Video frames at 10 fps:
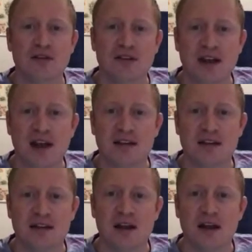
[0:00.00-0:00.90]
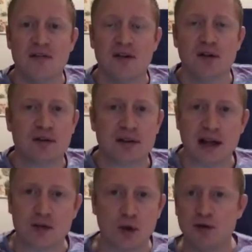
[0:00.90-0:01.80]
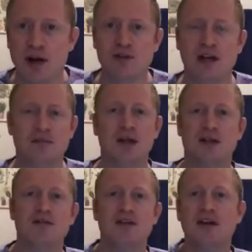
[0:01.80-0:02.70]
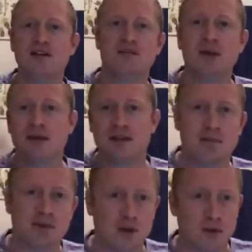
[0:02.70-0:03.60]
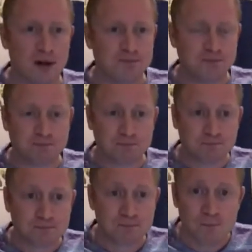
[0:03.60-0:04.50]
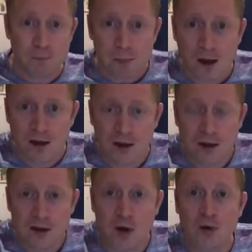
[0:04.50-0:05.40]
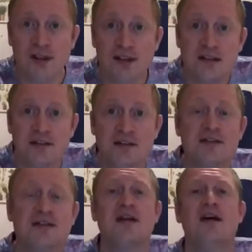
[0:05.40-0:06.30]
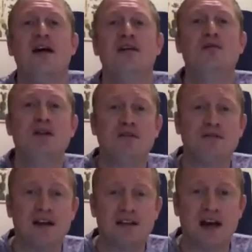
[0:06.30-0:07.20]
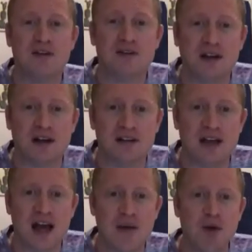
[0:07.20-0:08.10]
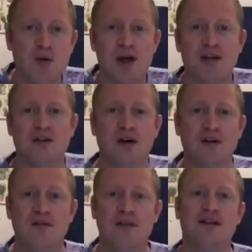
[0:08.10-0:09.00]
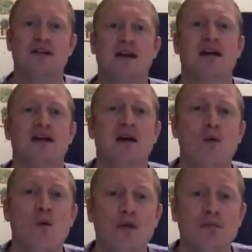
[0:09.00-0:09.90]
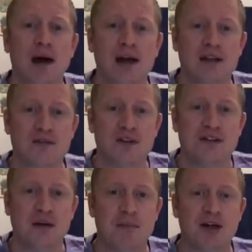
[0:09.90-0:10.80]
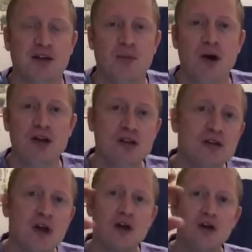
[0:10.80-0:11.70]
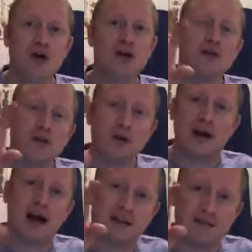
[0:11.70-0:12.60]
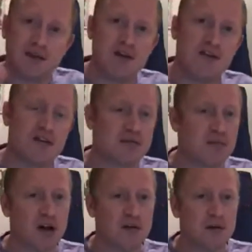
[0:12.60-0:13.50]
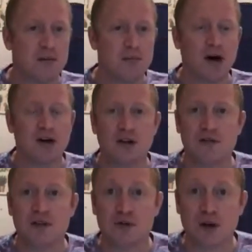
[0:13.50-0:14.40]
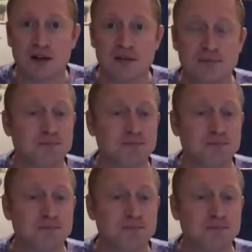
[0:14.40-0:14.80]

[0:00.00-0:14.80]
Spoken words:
the states if it looks like one round ahead, because everything is mixed up so well. So in essence, you want to find out the Hamming weight of, let's say, 1 byte of the subbytes operation, you're going to look at a very, very small part of the trace.